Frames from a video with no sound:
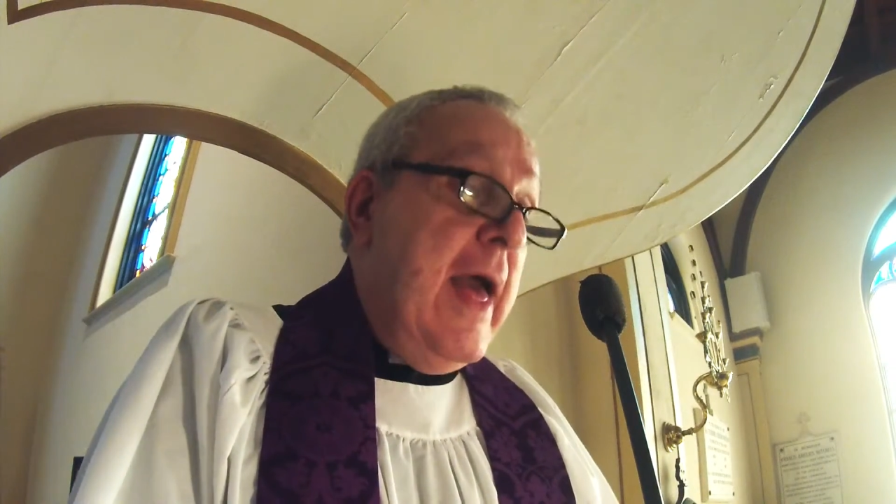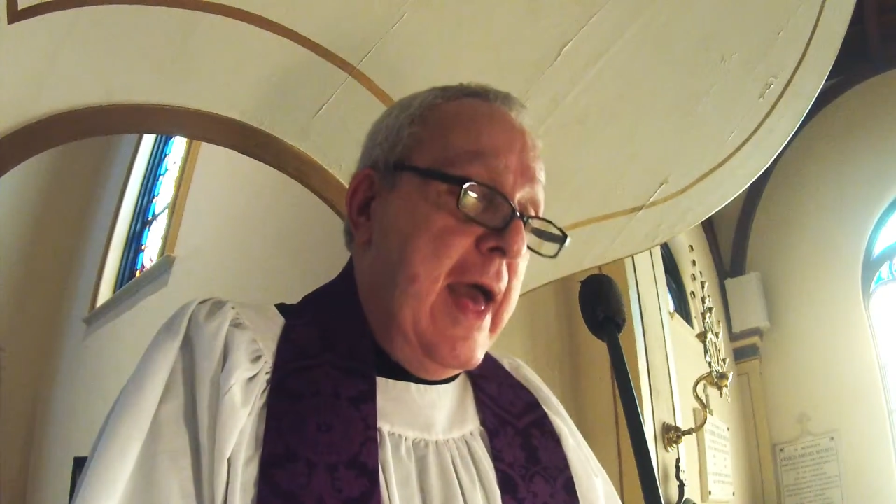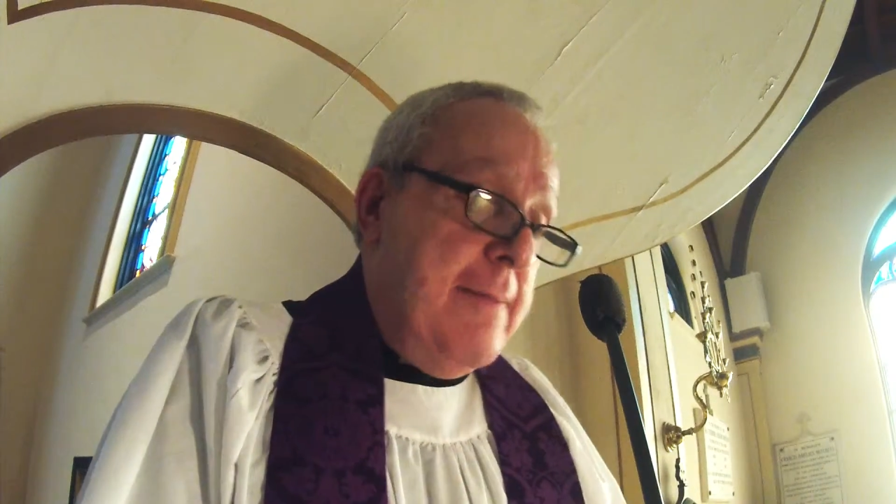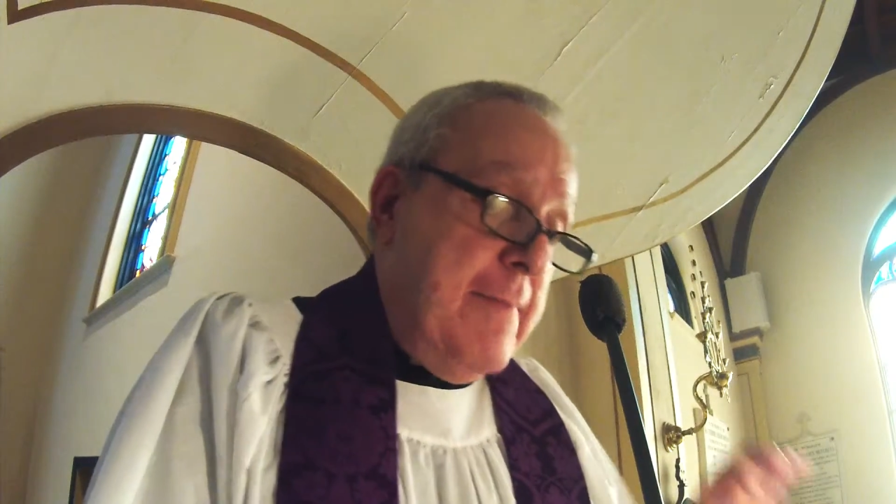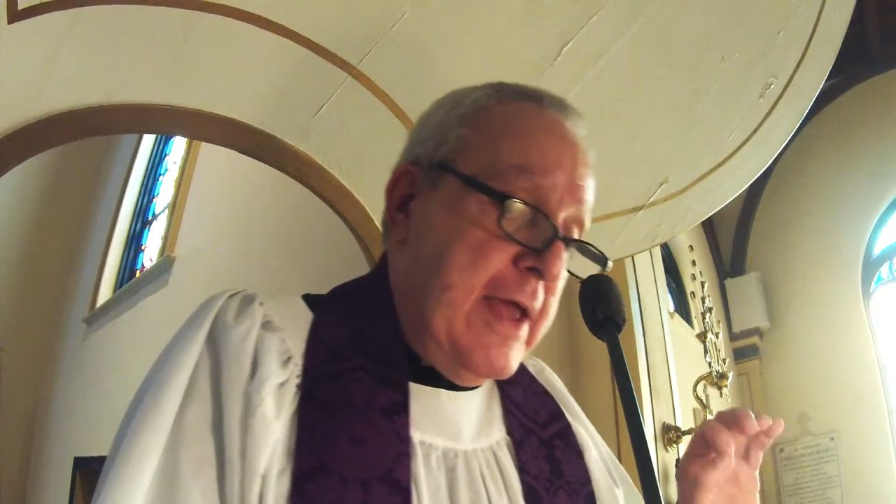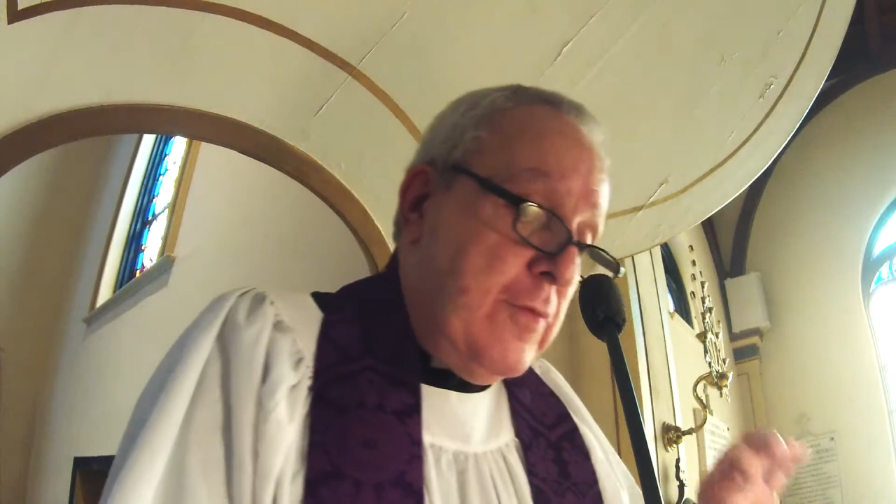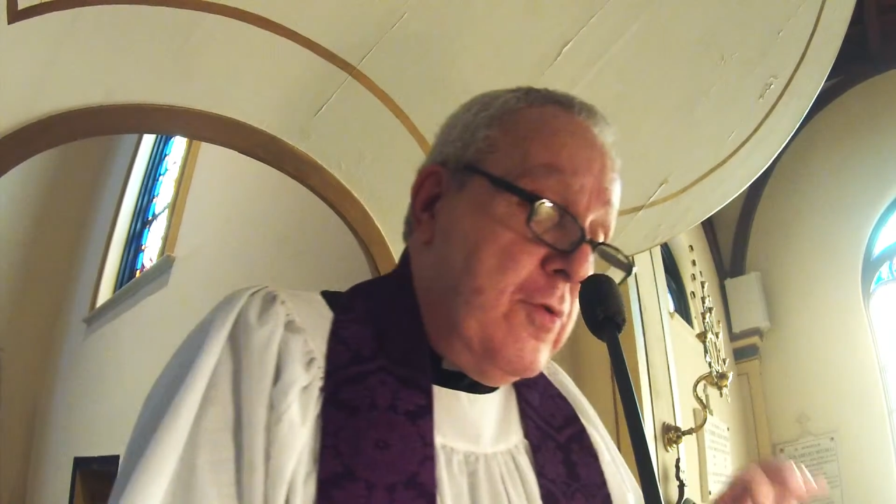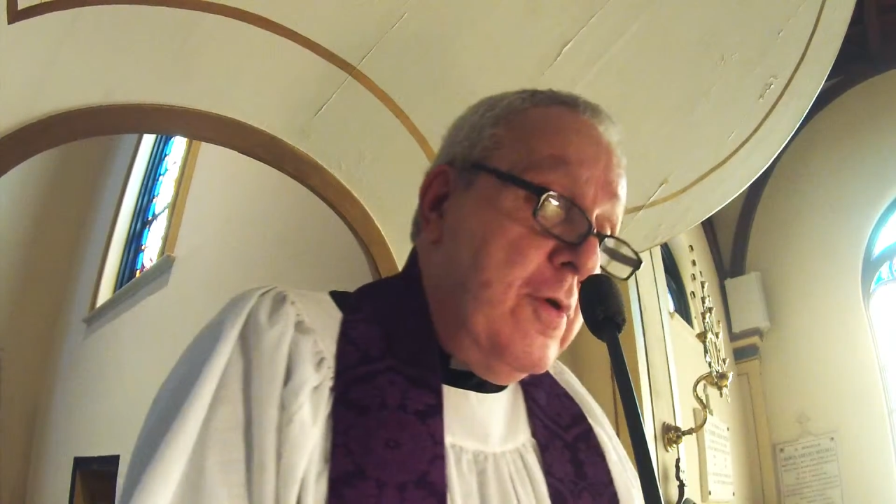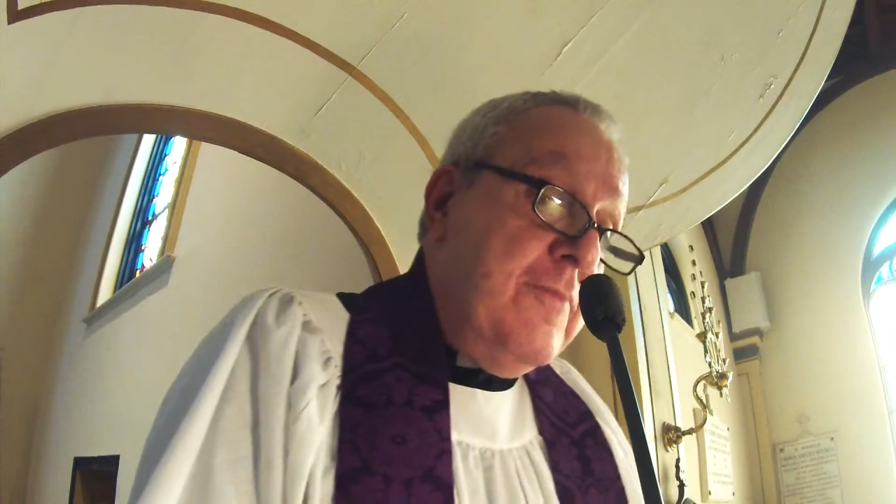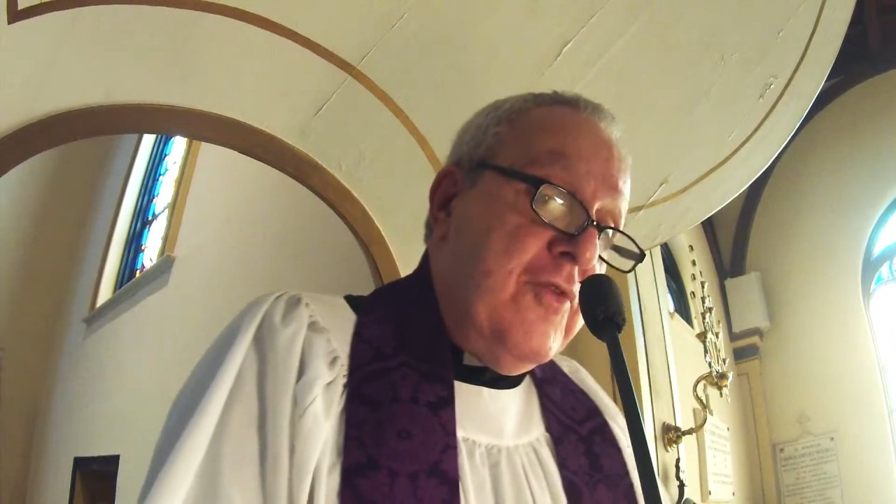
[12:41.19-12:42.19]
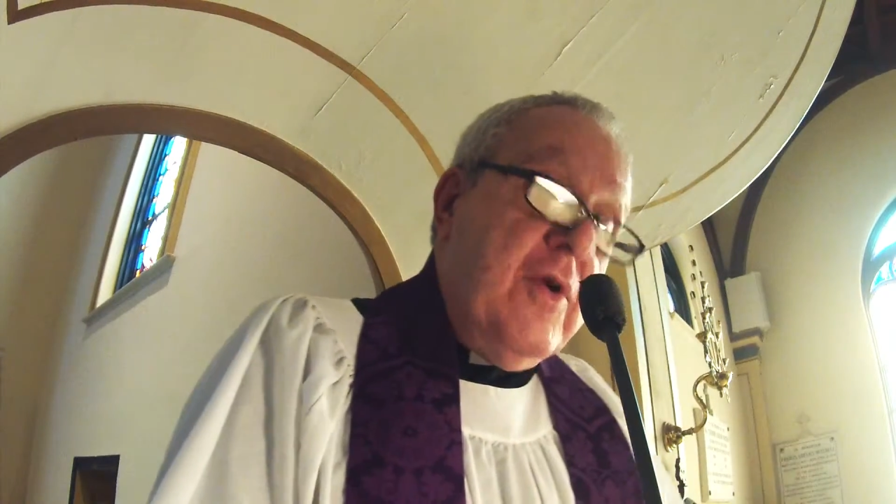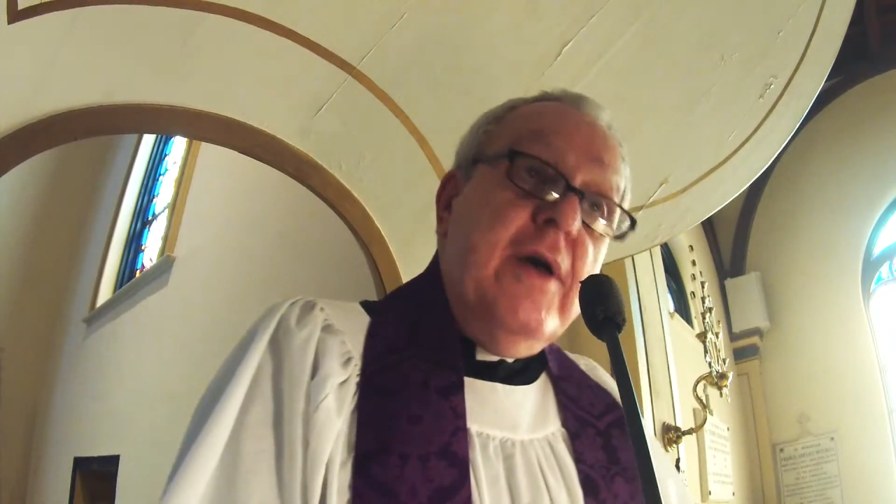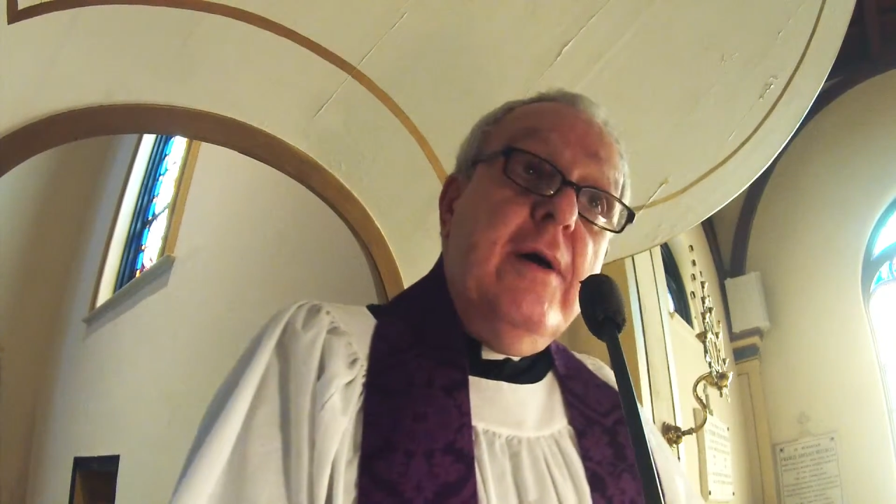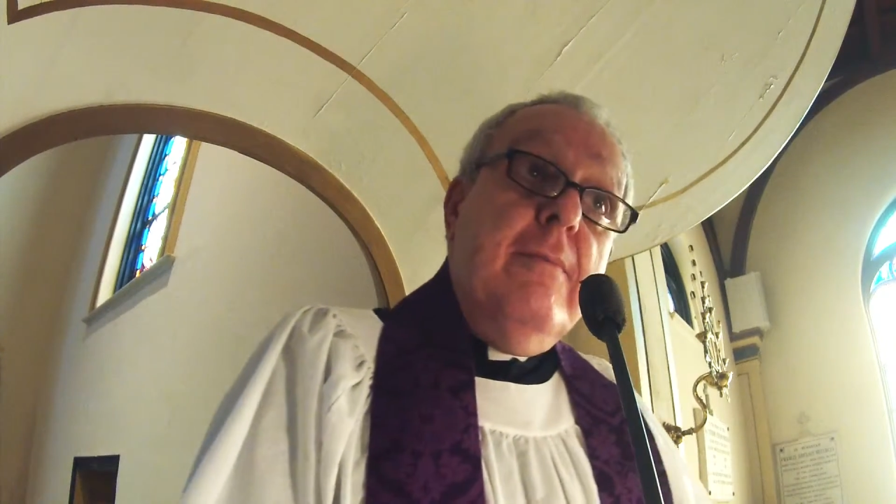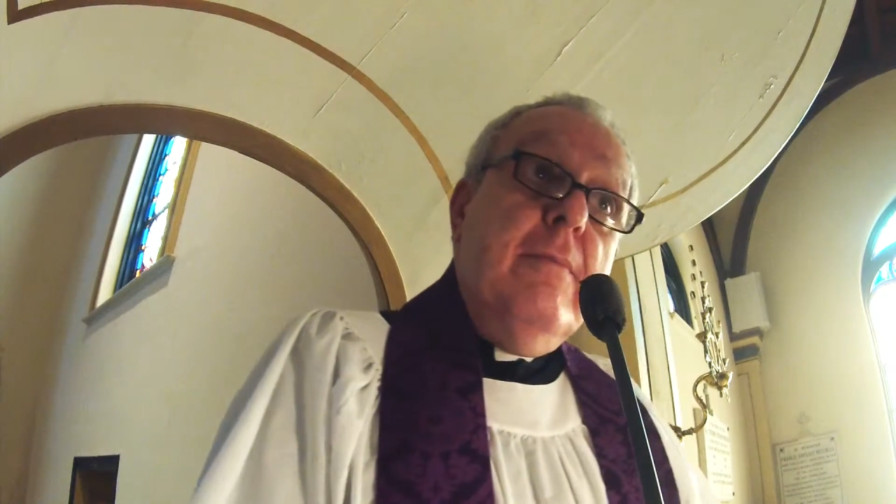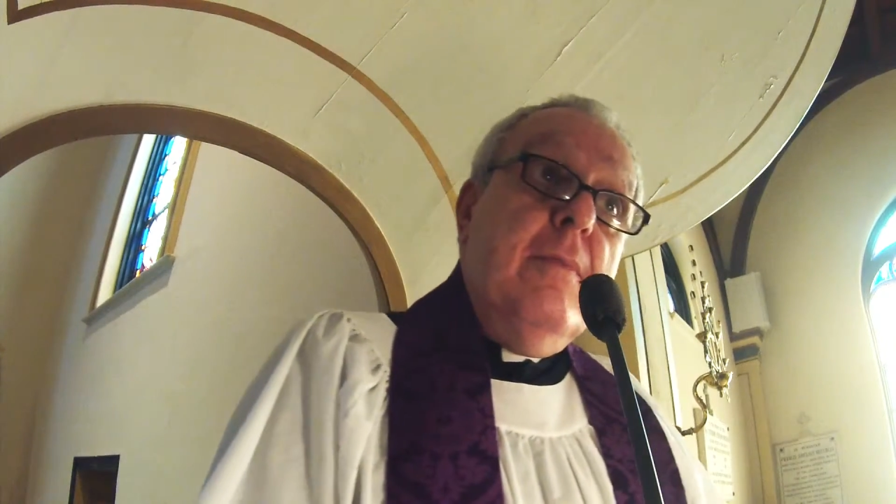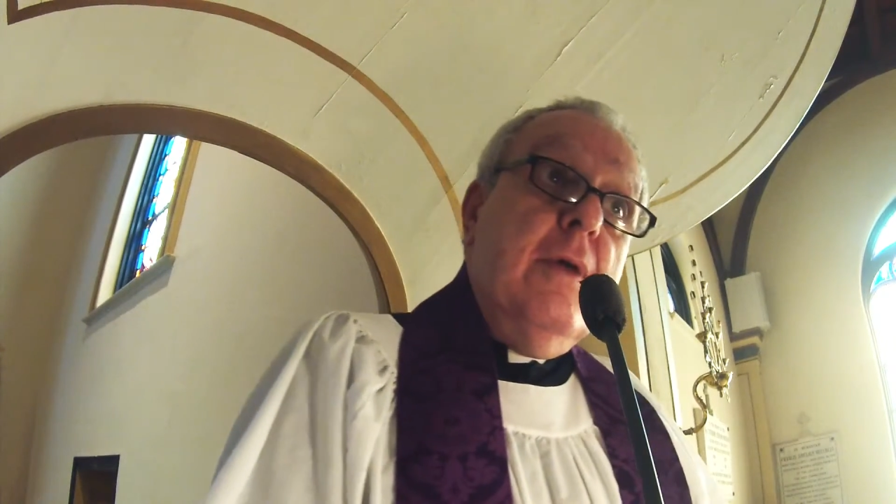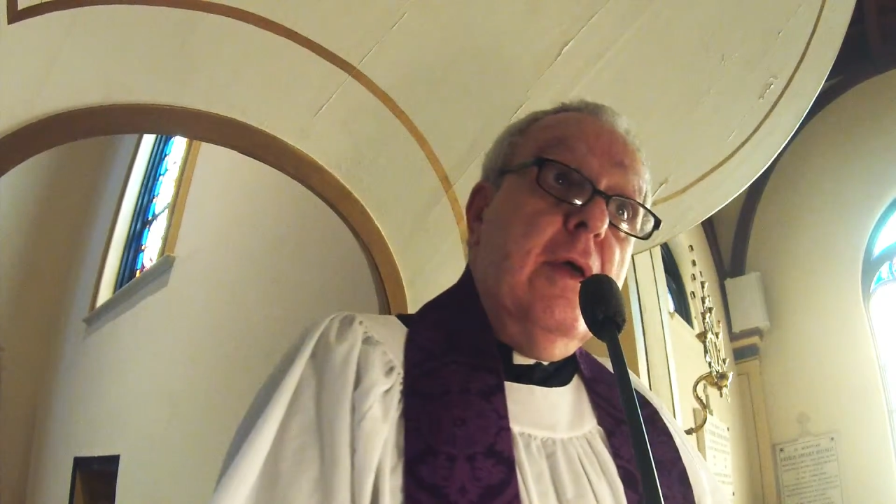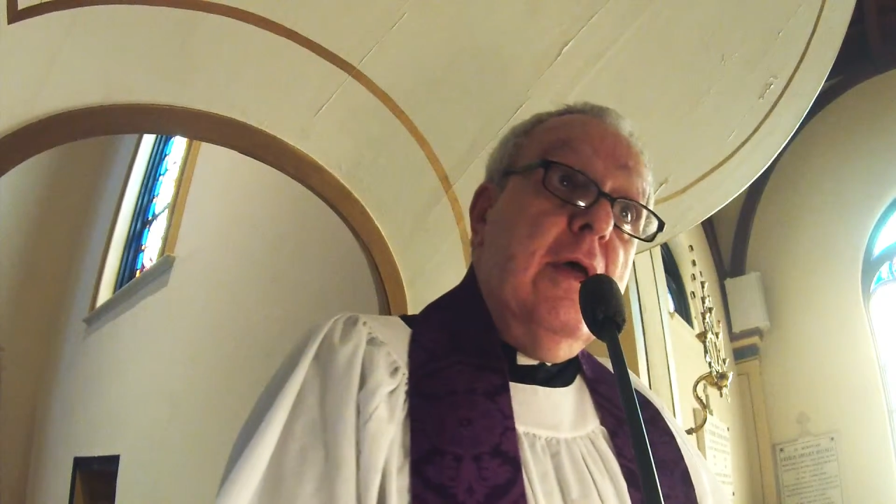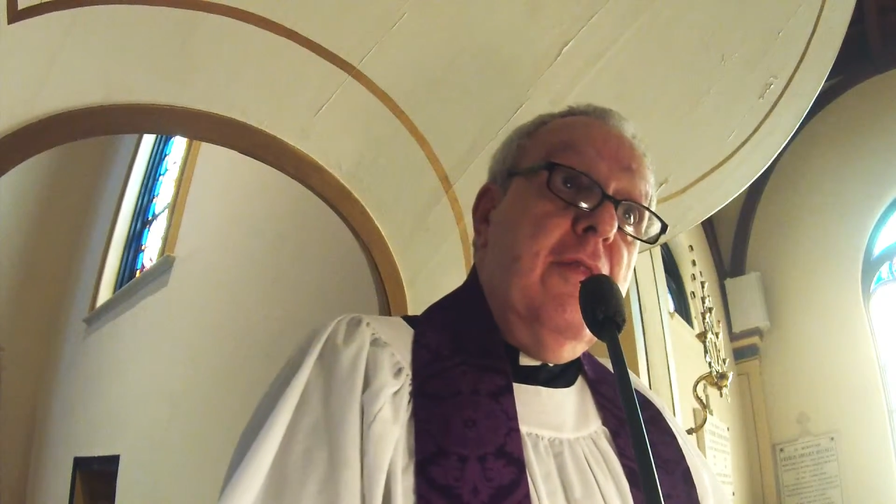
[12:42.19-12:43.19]
and make room for him
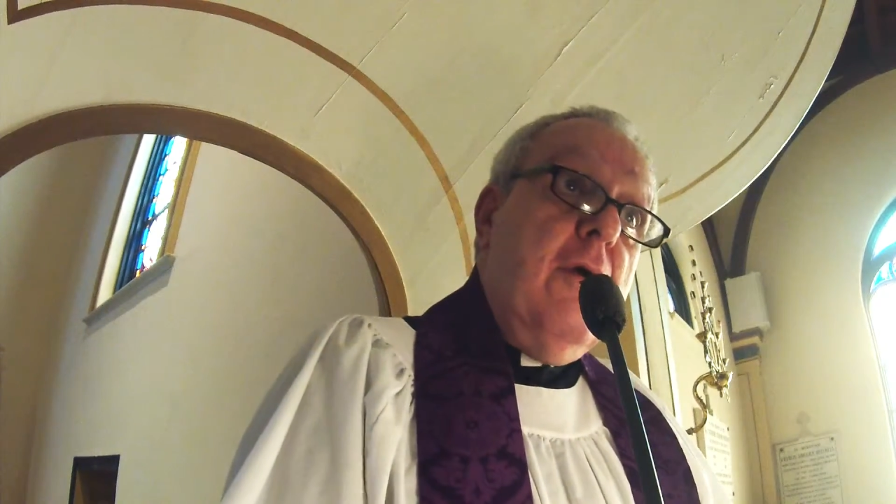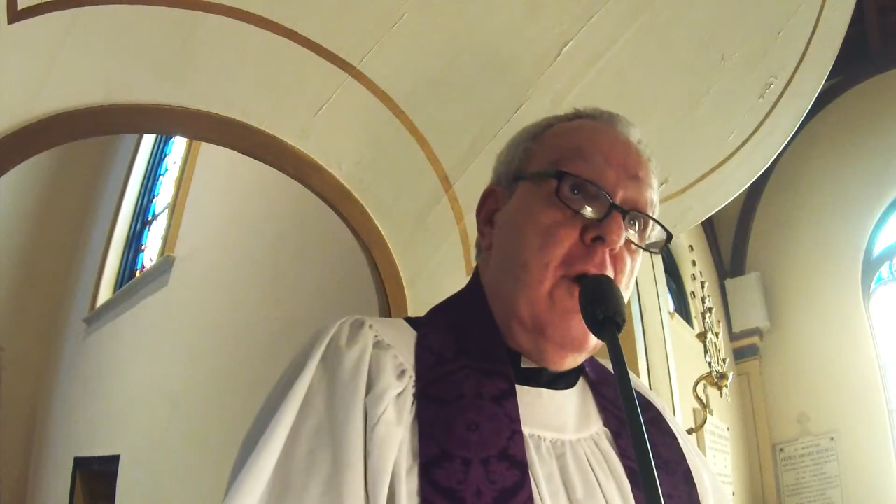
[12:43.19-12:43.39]
in their